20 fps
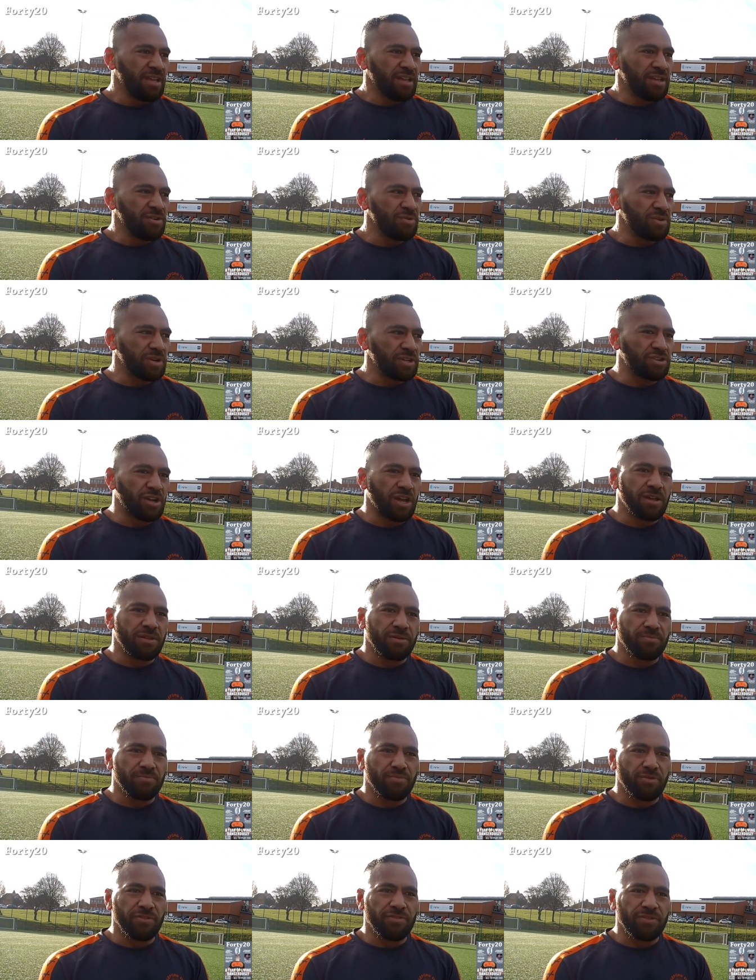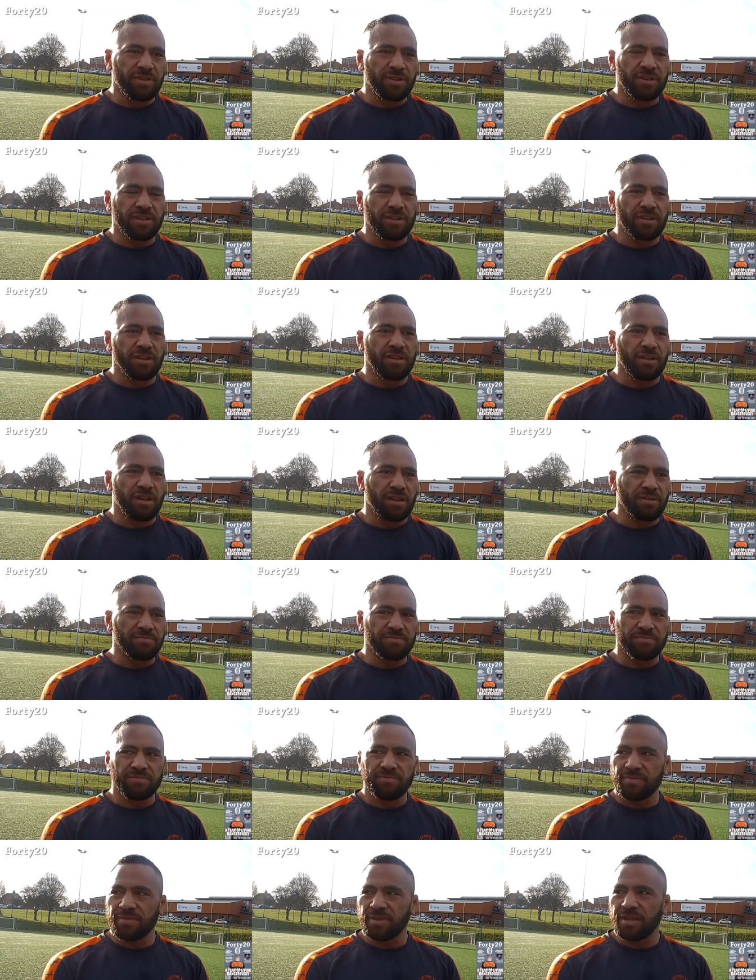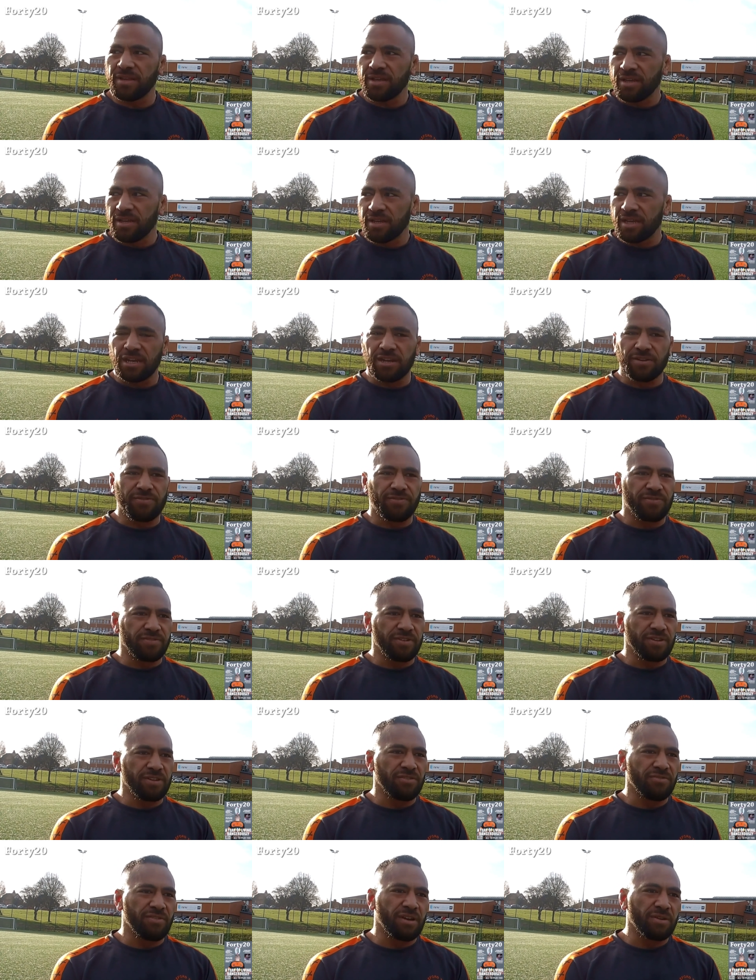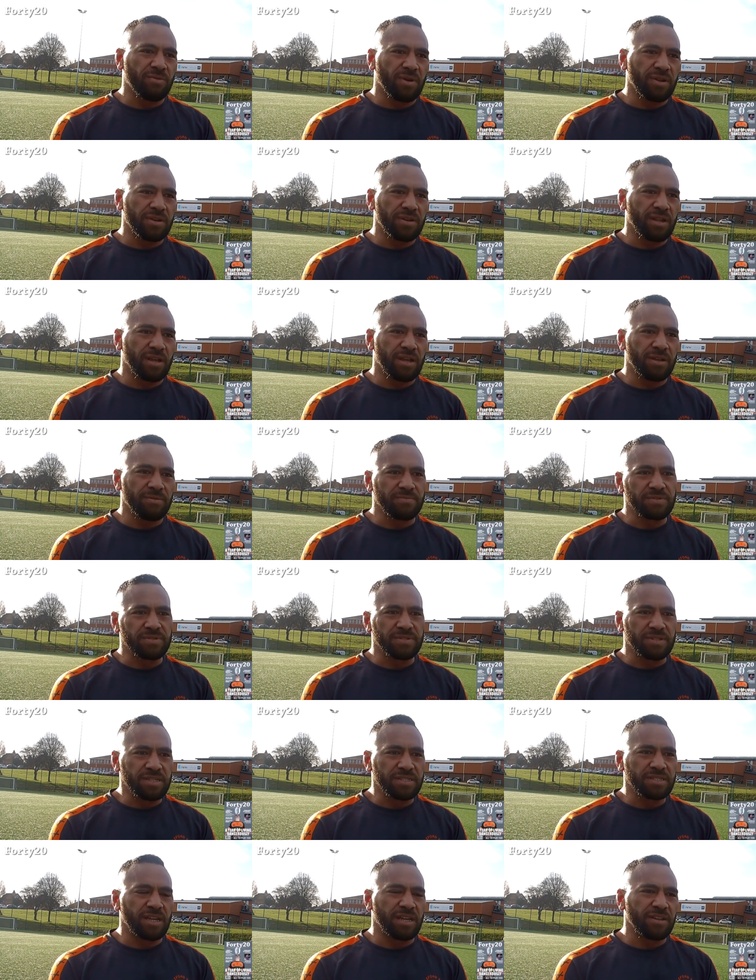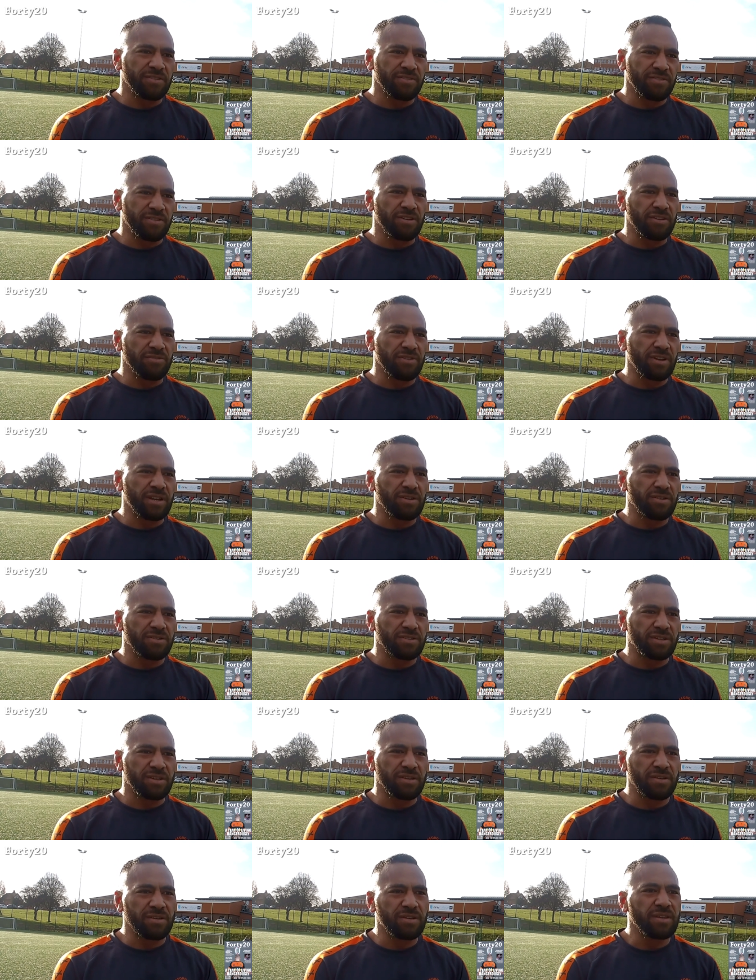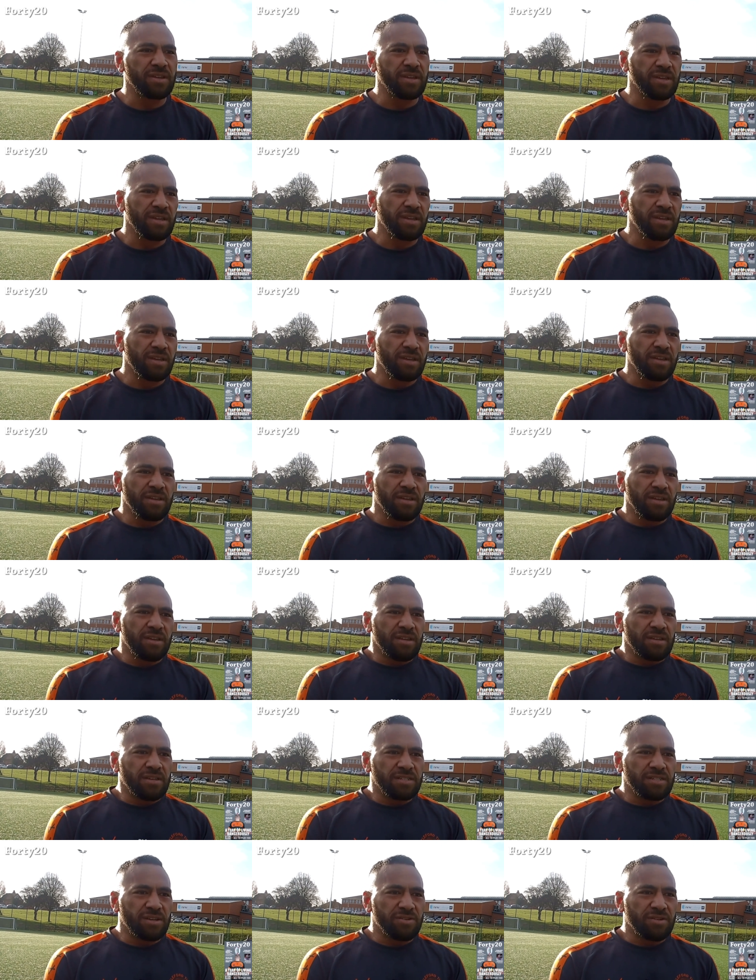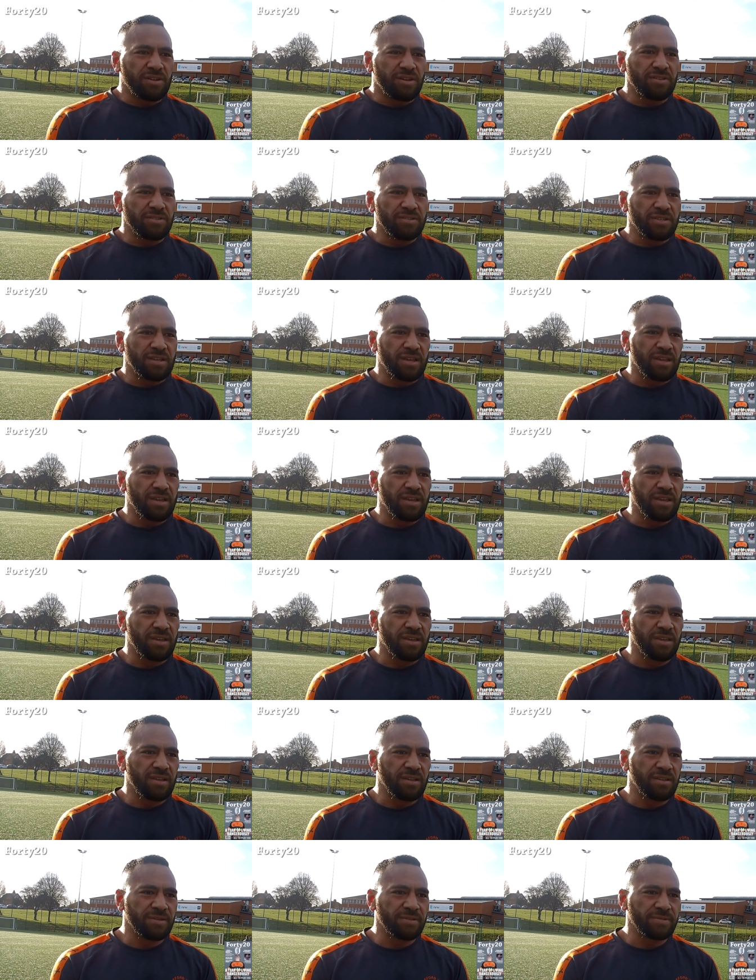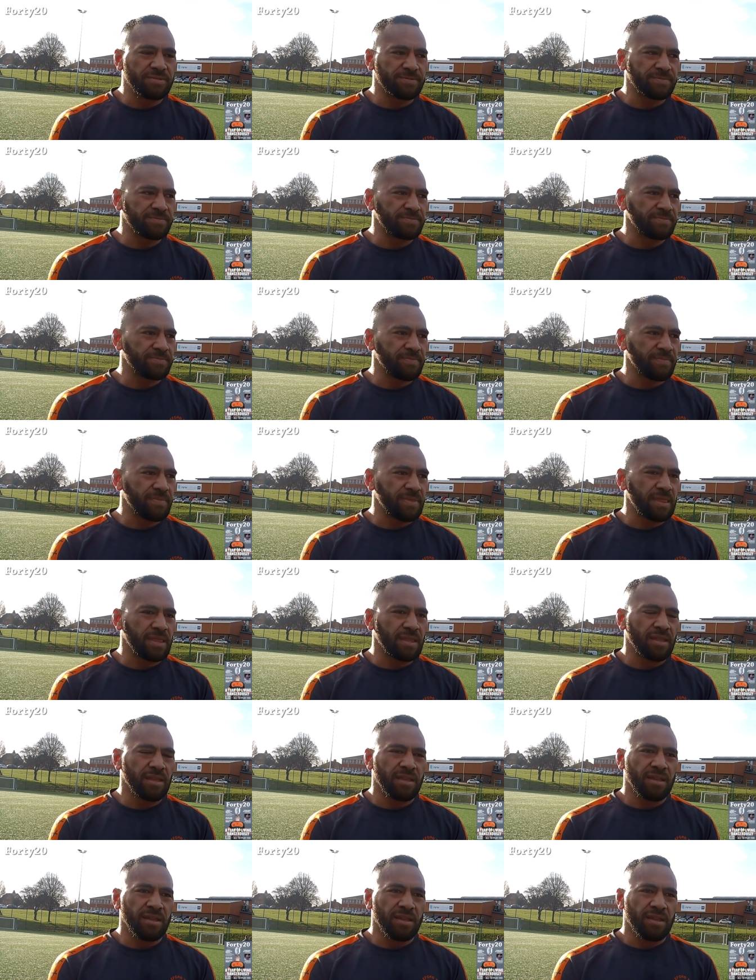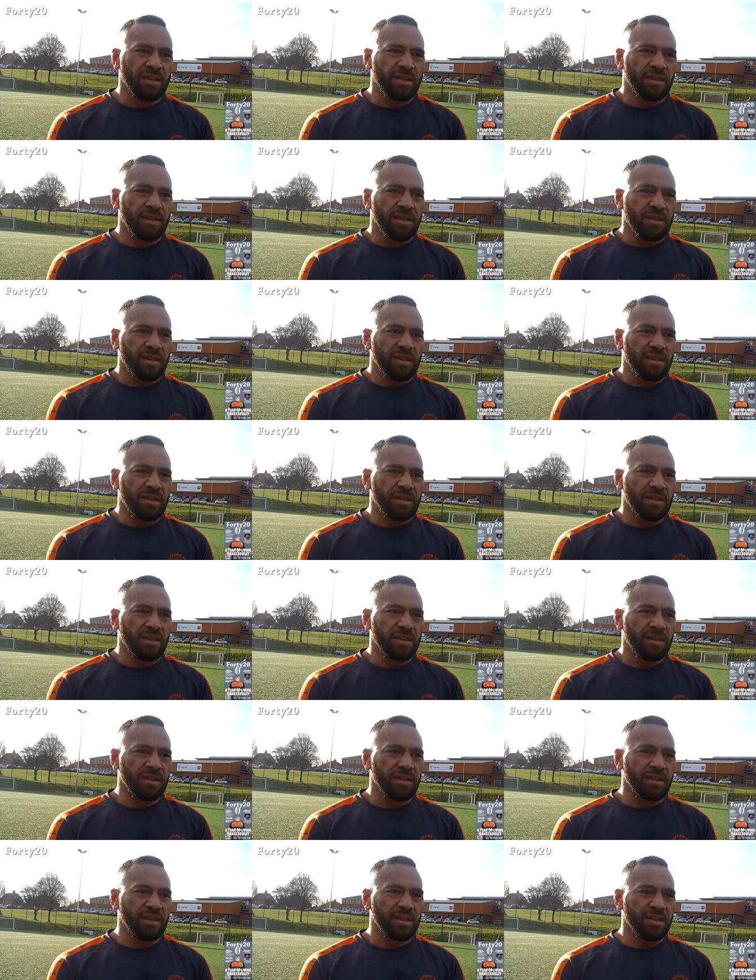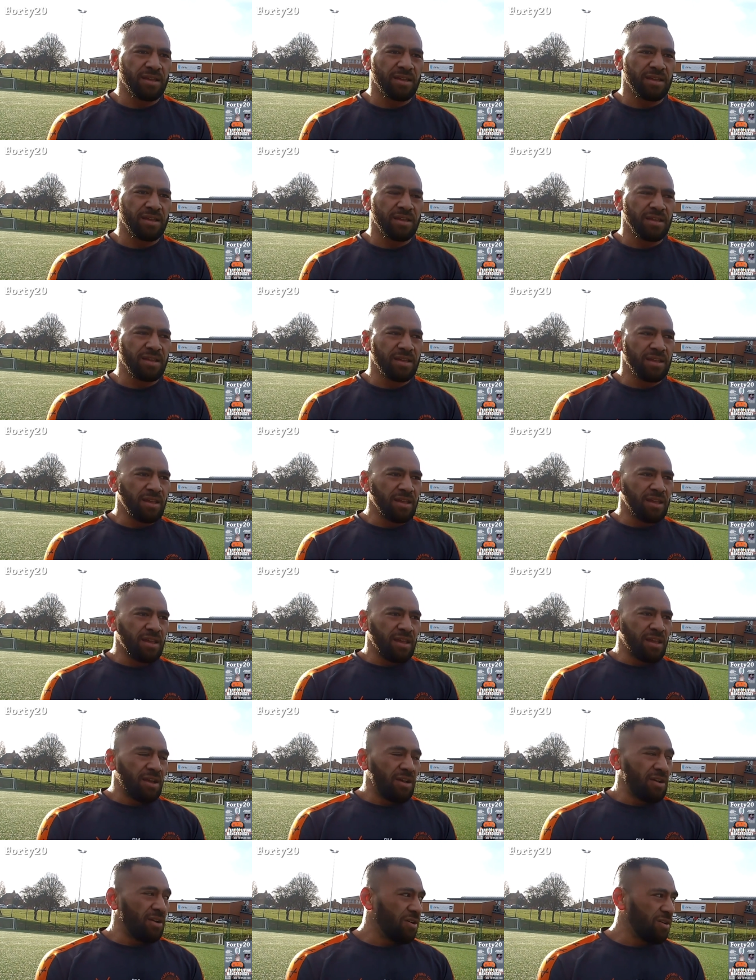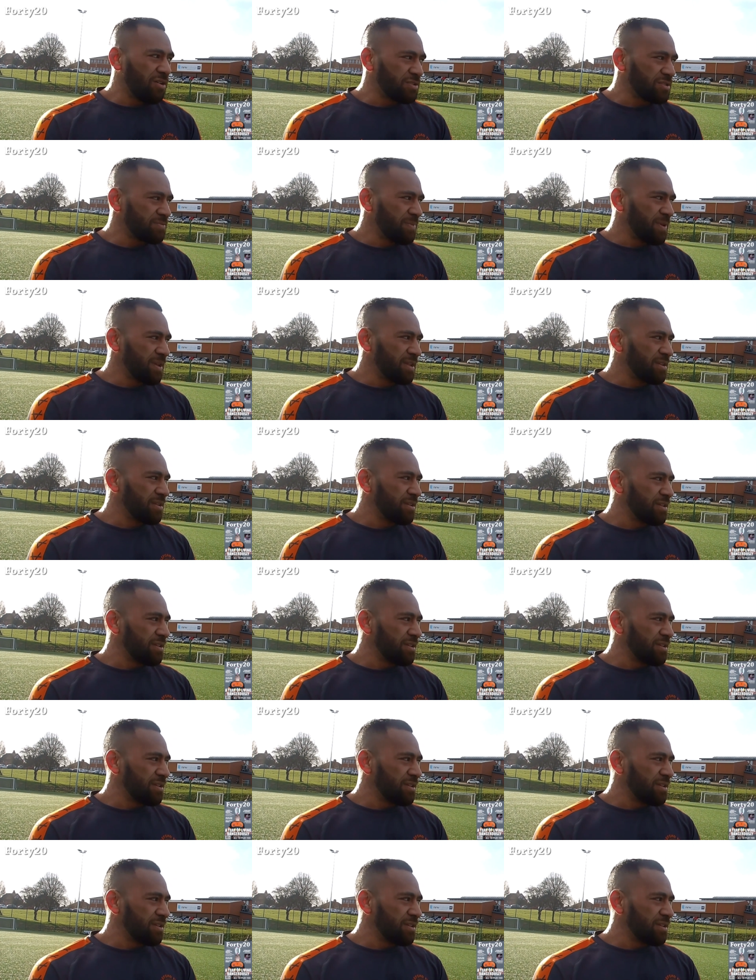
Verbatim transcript: You want to try and improve and, you know, get a, you know, round one starting, you know, really good. So see how it goes. Apart from the weather, what do you like about Castleford? Oh, it's, man,